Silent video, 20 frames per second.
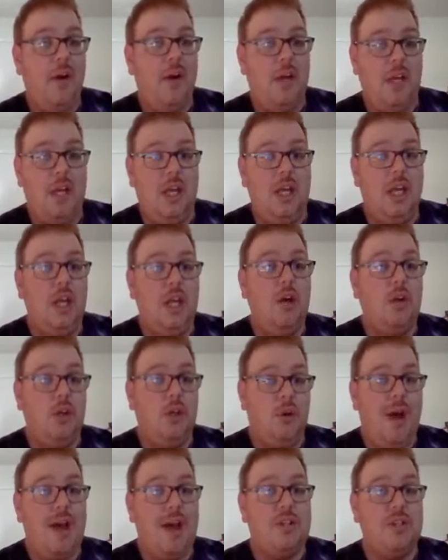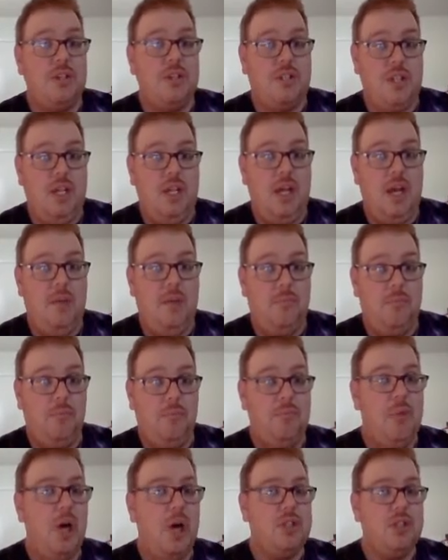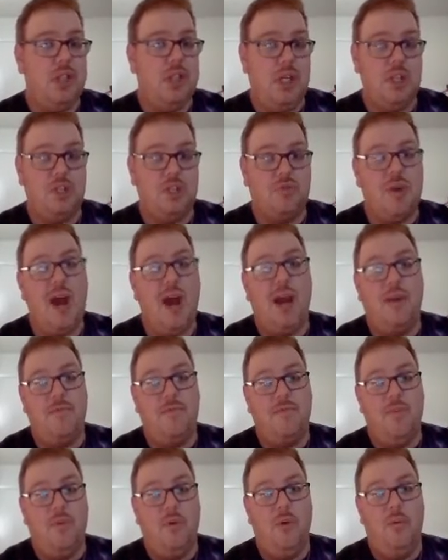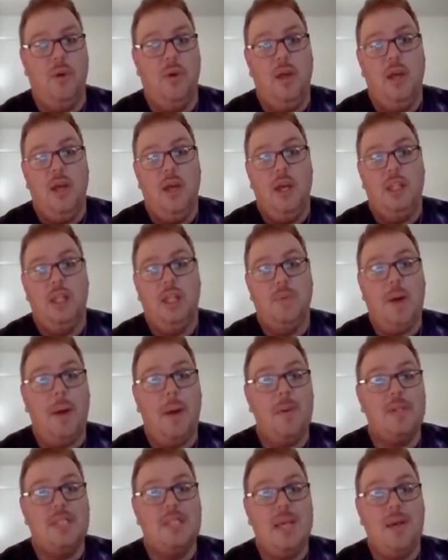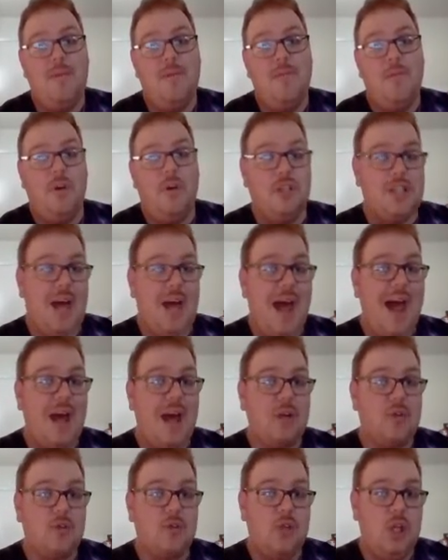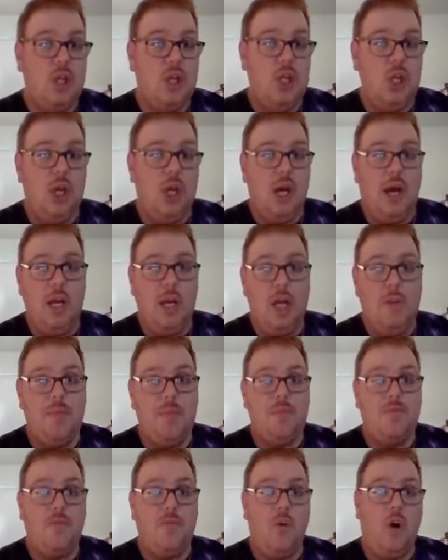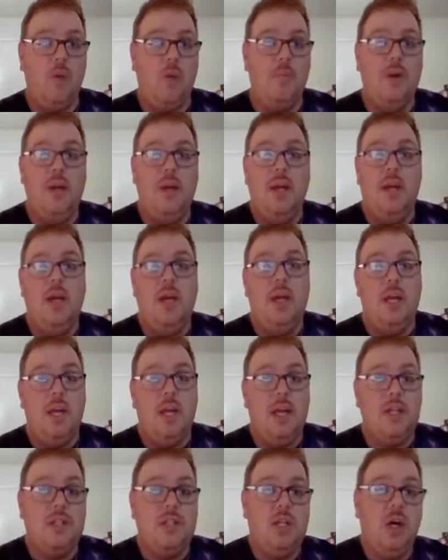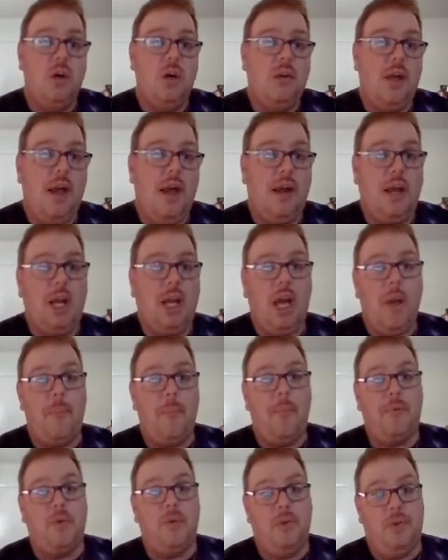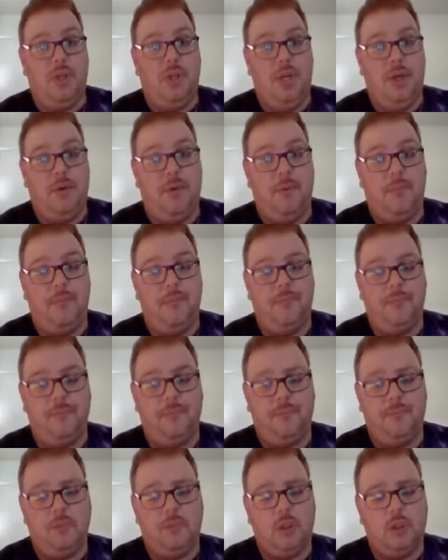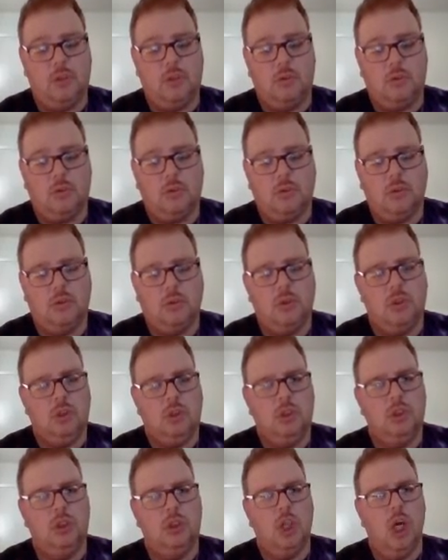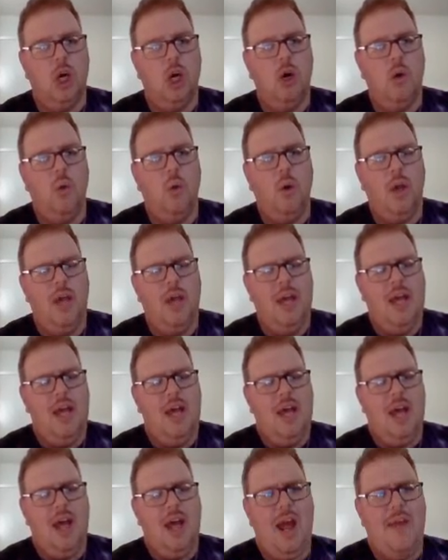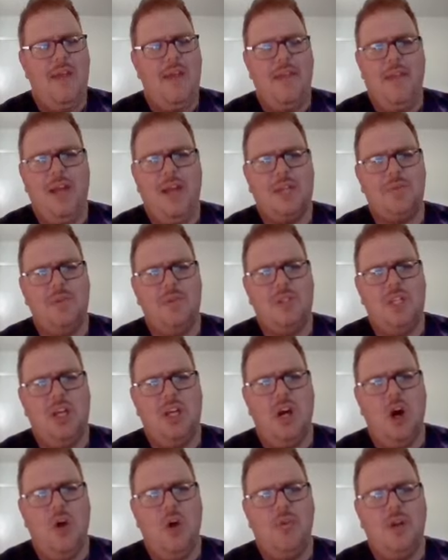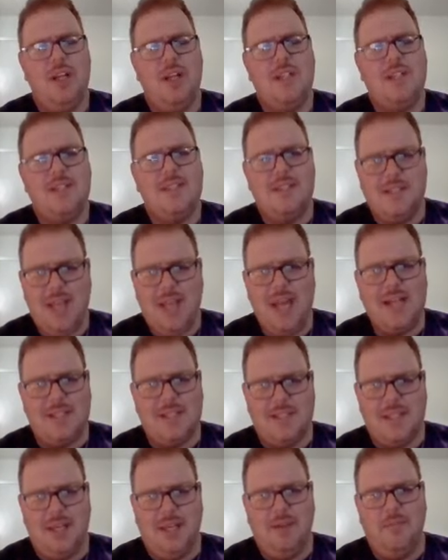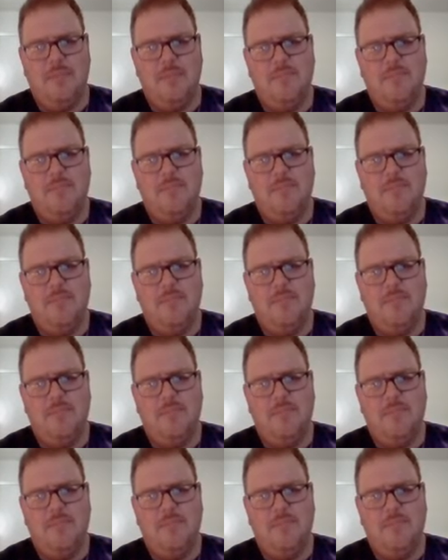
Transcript: Here, you actually see him mostly in his dragon form. They're probably saving for his actual human form until, like, a couple of episodes later. So, and then next we see Odin dancing.